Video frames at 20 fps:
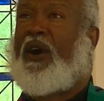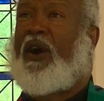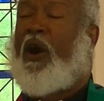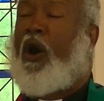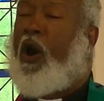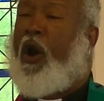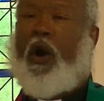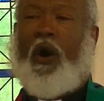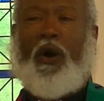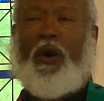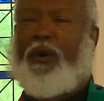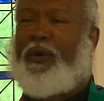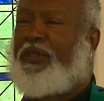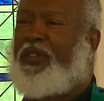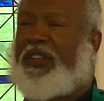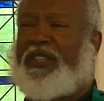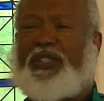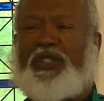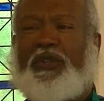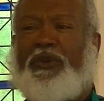all
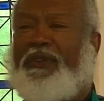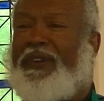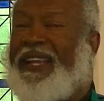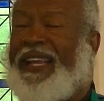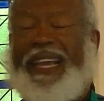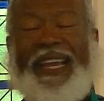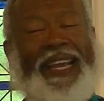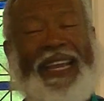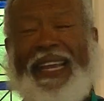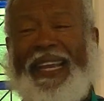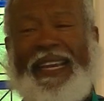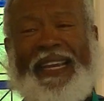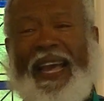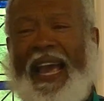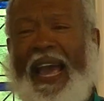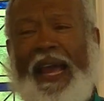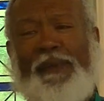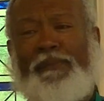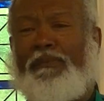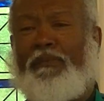that you need
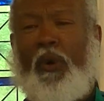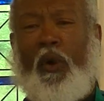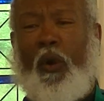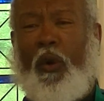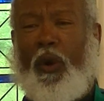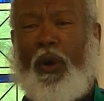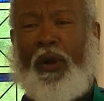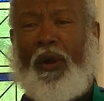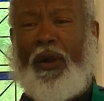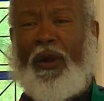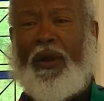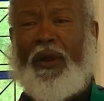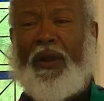and more